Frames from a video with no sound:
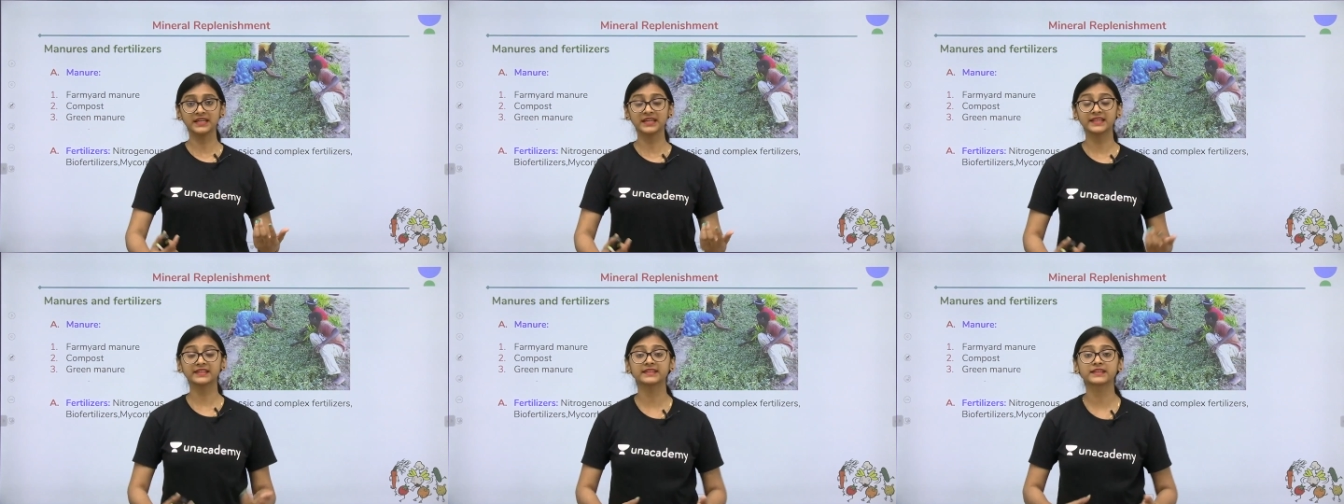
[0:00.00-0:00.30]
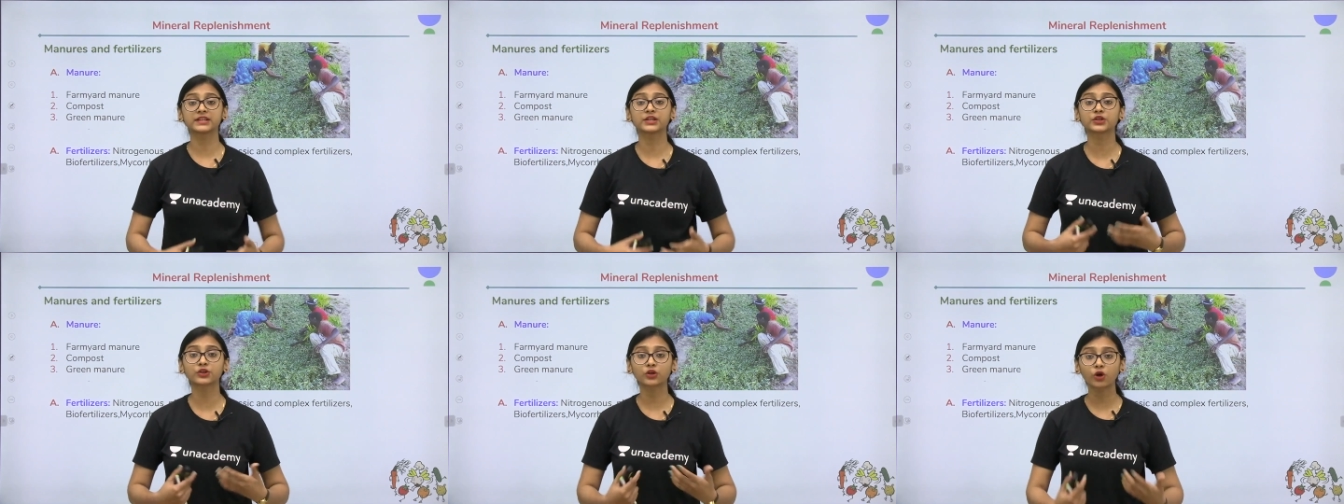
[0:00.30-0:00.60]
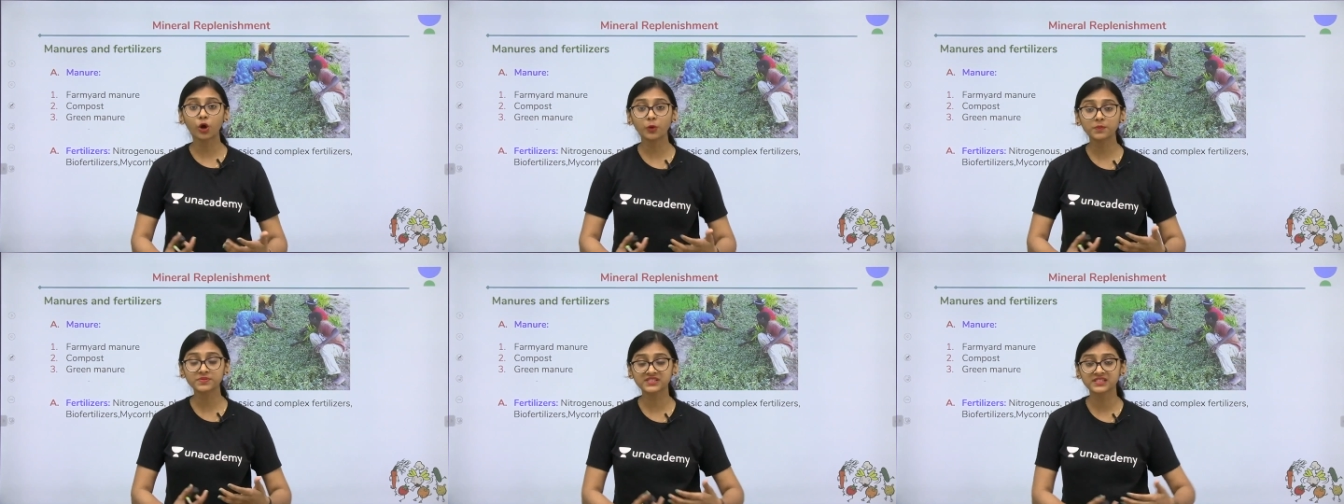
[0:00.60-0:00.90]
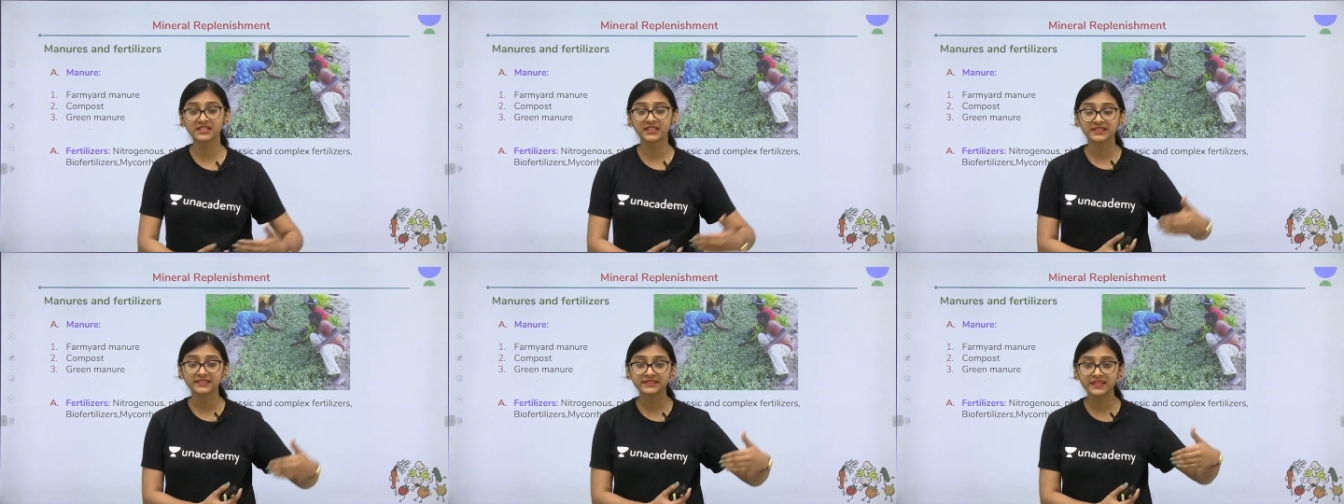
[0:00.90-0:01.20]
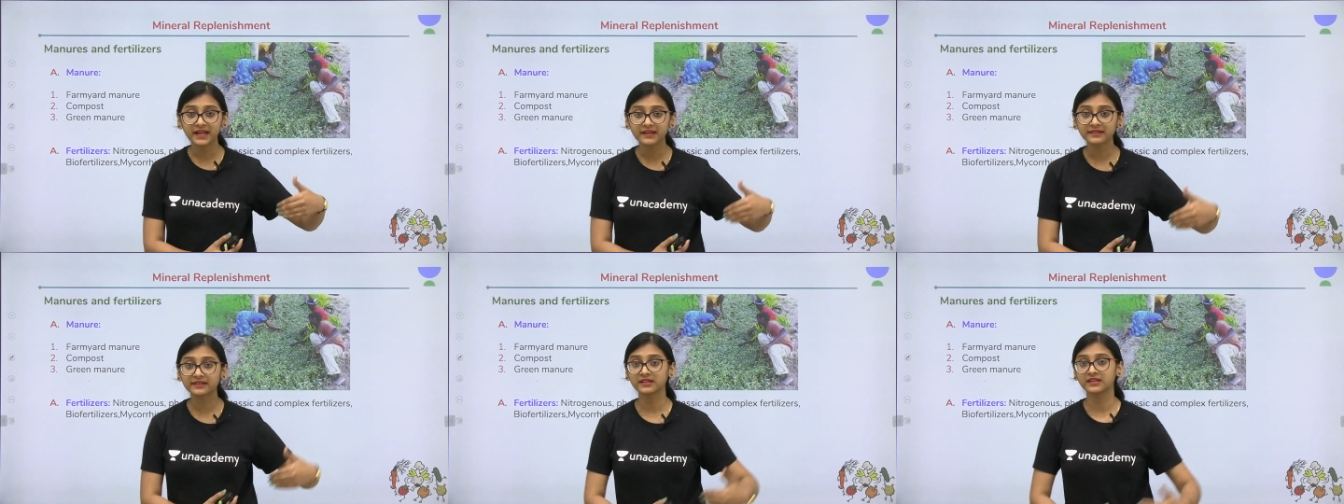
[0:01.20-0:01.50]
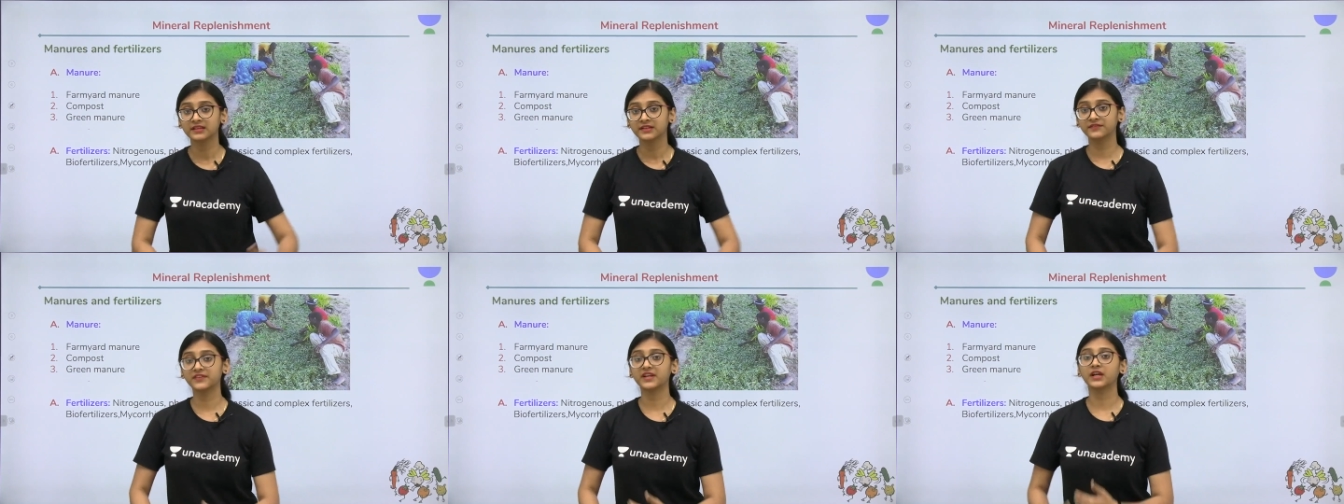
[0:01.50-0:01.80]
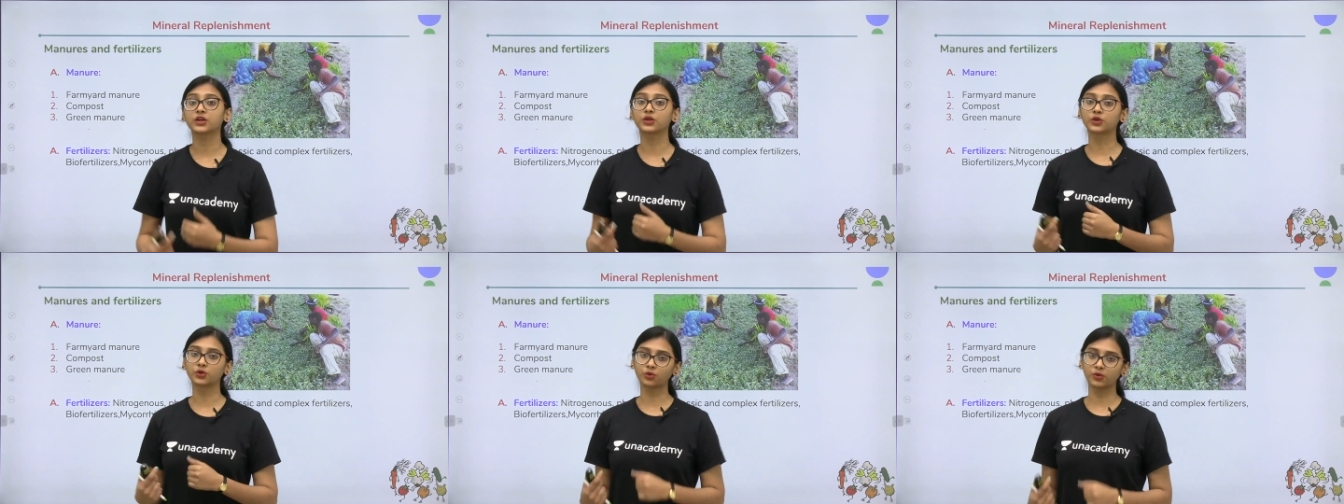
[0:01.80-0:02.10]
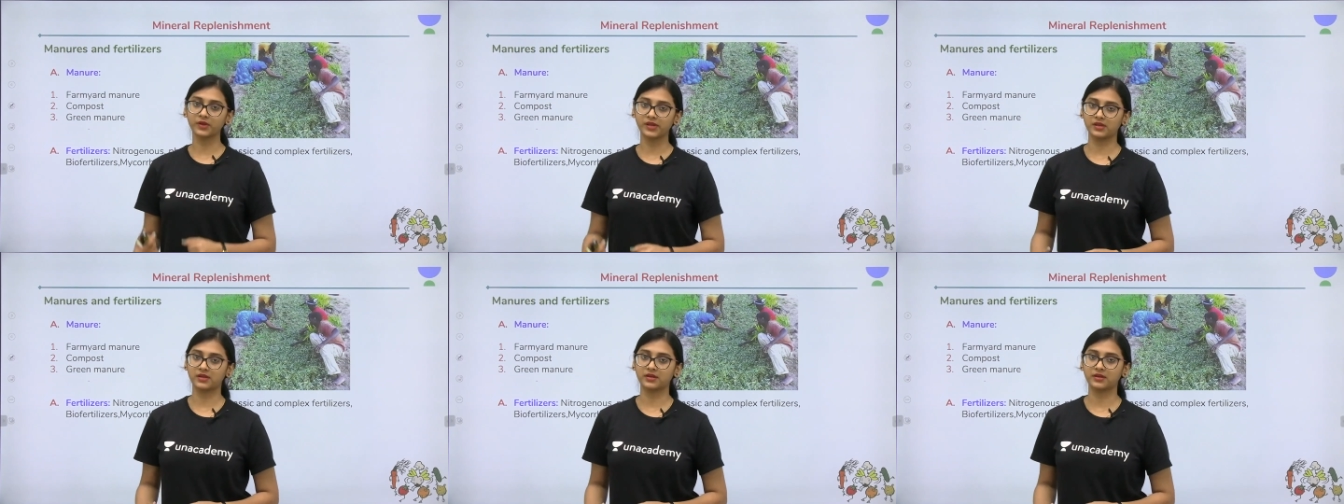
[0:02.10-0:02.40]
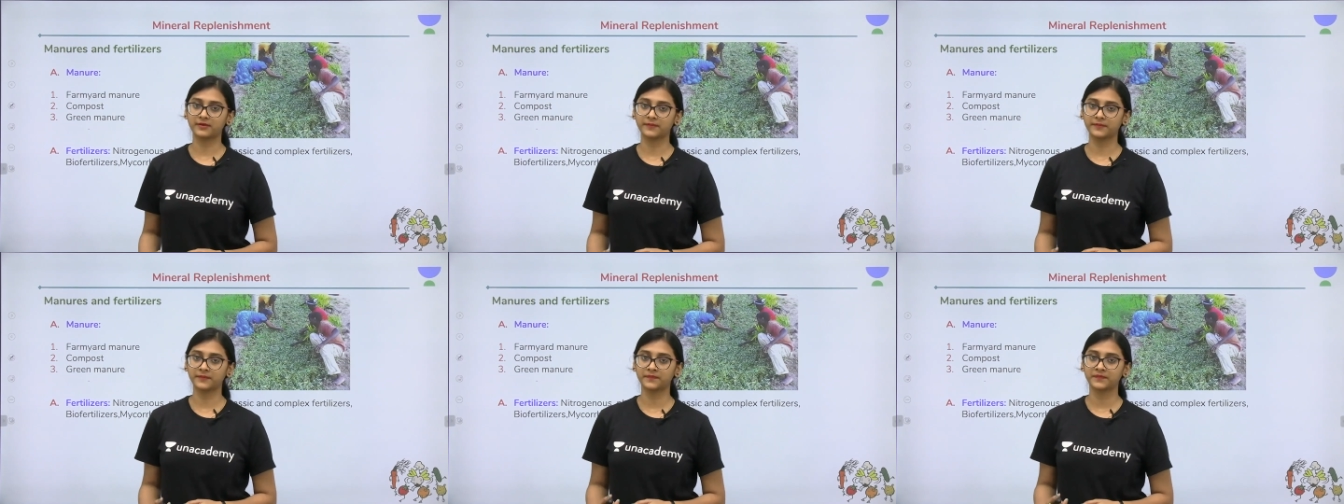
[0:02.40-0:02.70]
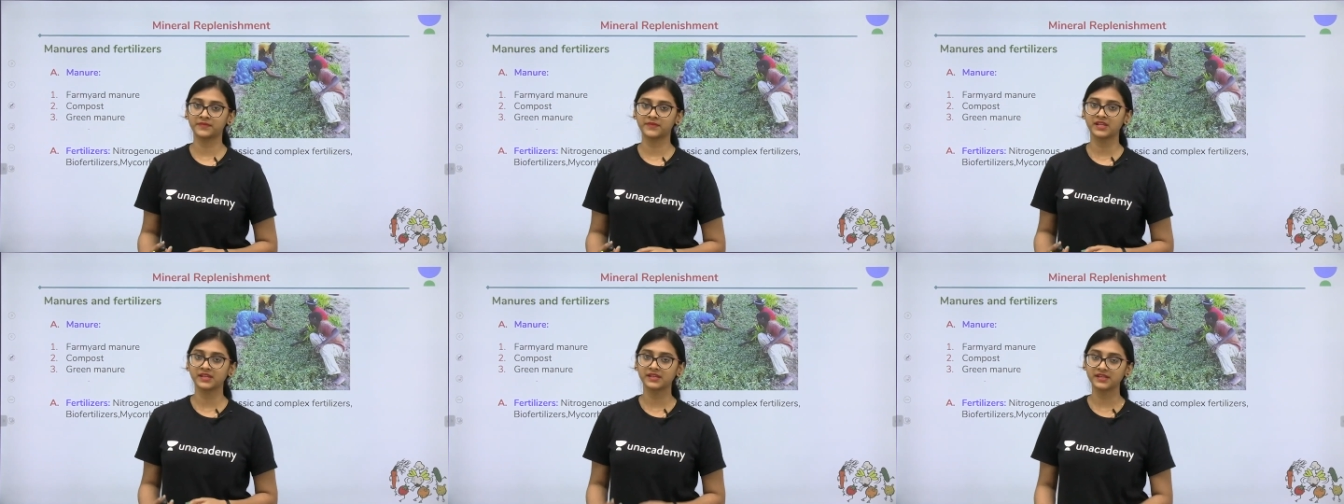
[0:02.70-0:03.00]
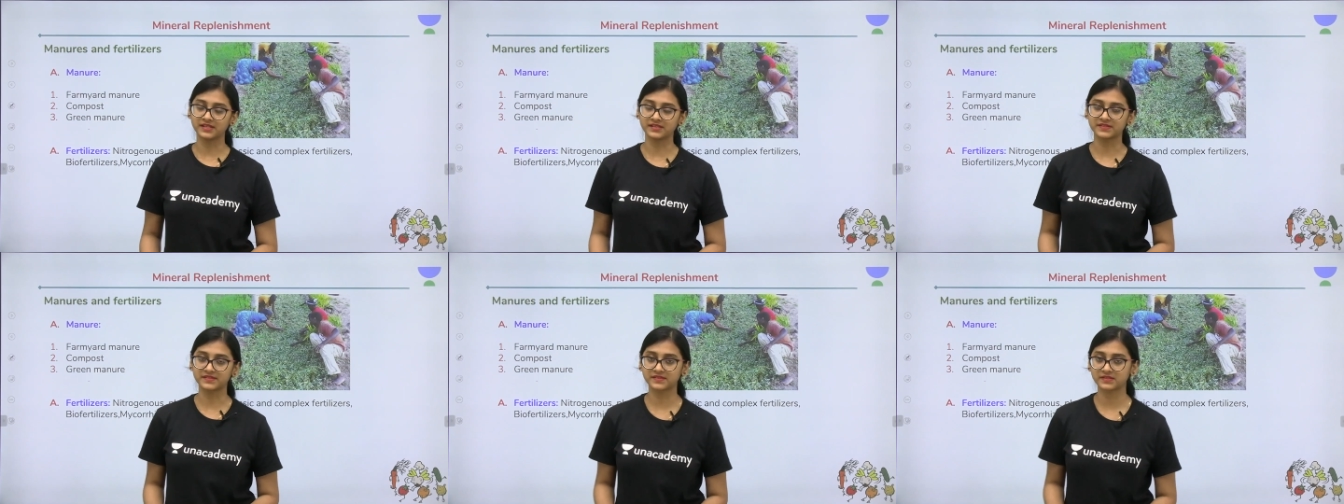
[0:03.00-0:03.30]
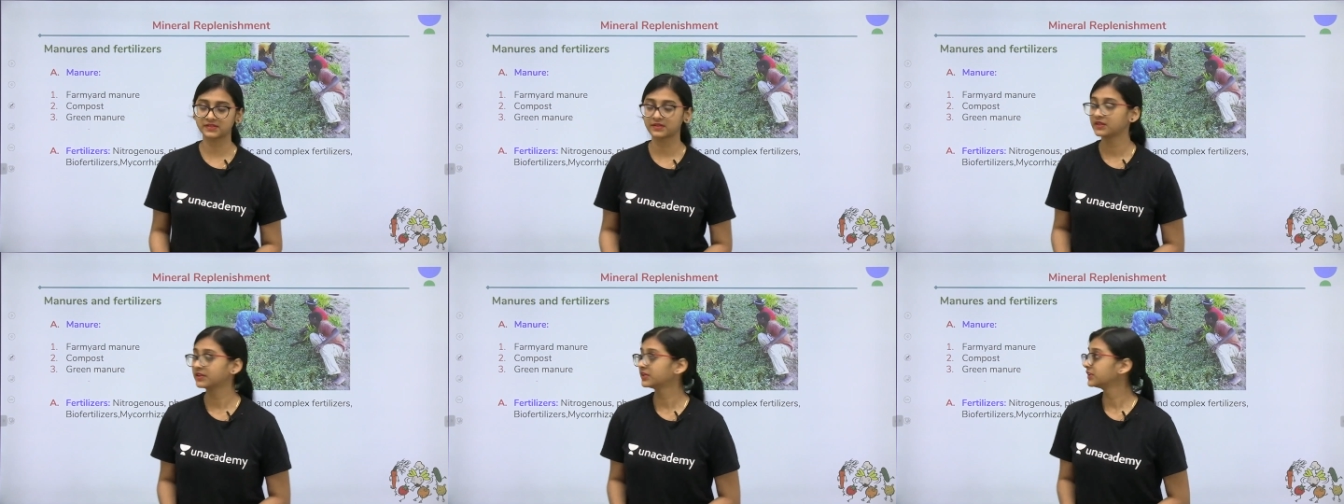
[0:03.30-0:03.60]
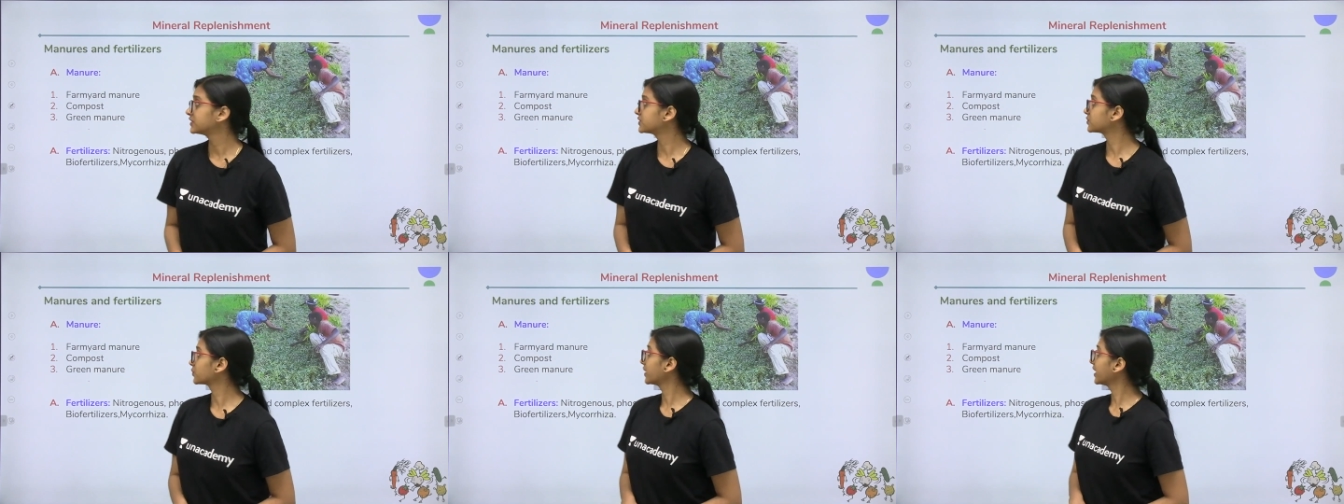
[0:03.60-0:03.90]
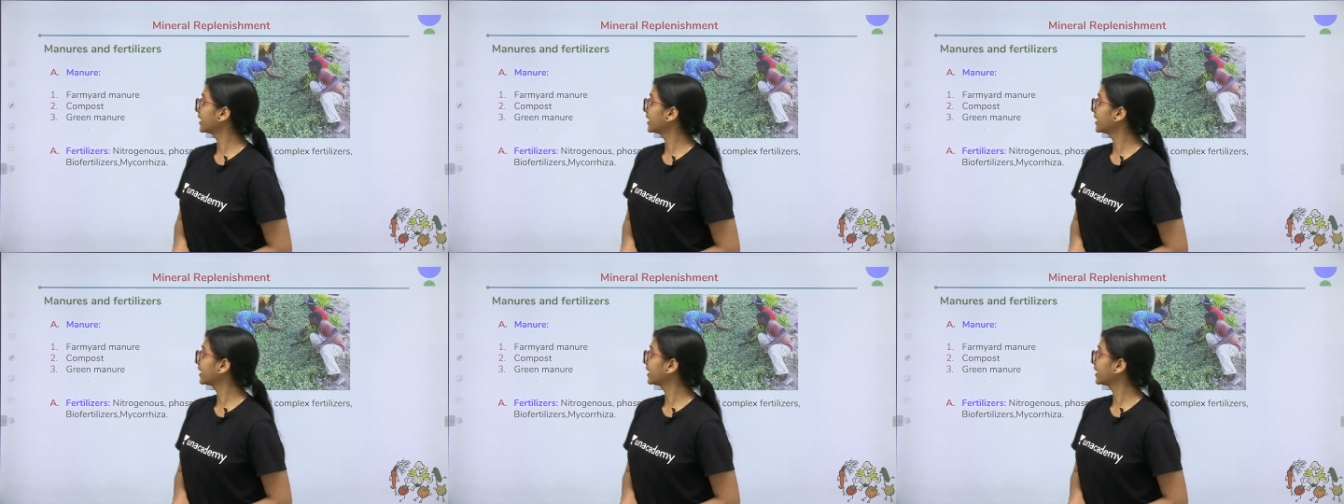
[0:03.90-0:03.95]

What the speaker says: in the crops that we are growing? Yes. So